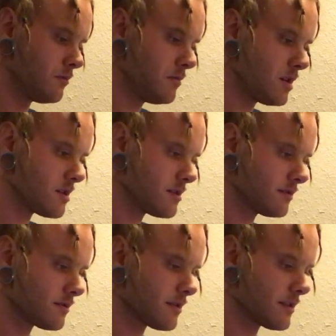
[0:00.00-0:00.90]
But
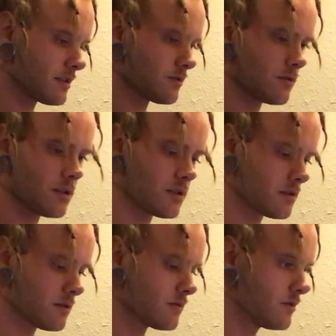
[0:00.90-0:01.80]
these are the things you
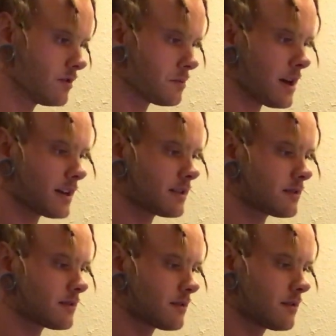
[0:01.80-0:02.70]
learn when you
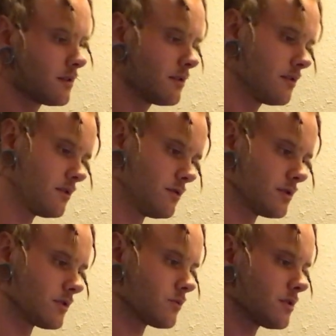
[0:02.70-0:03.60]
practice.
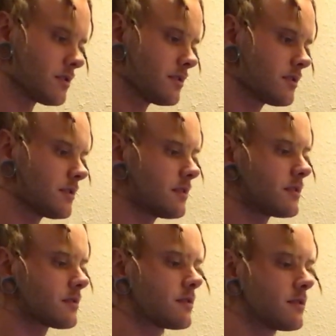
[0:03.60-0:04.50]
That's what this is.